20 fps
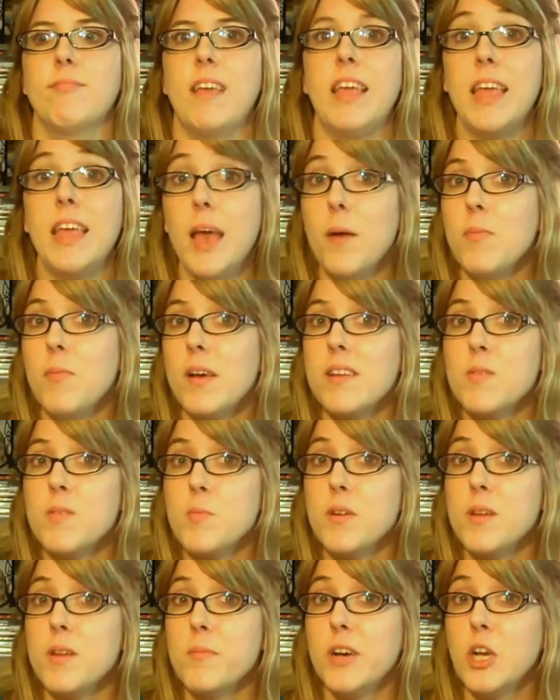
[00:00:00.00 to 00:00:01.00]
Yeah, that's
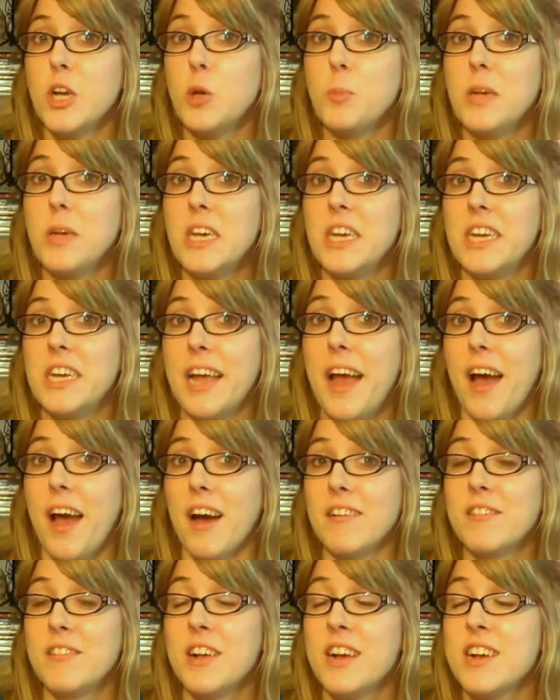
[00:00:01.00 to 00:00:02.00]
pretty much me,
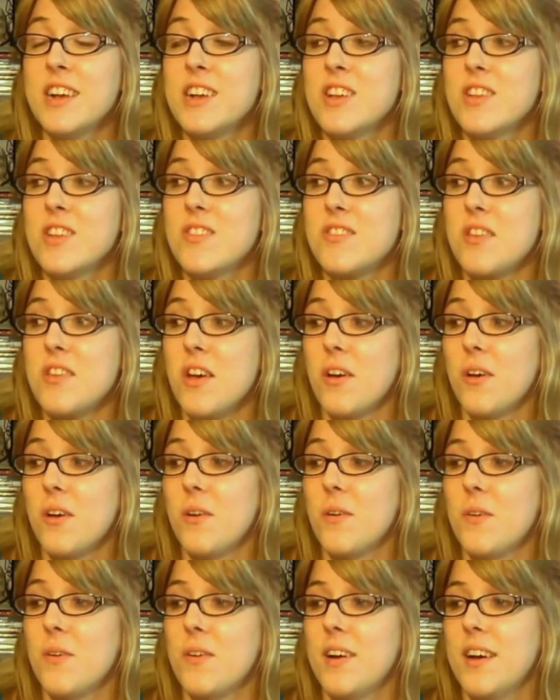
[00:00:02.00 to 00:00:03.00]
yeah.
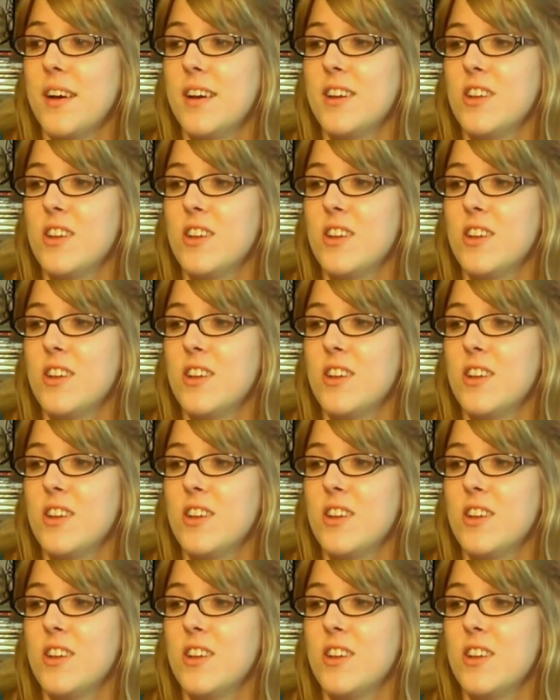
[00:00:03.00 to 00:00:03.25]
So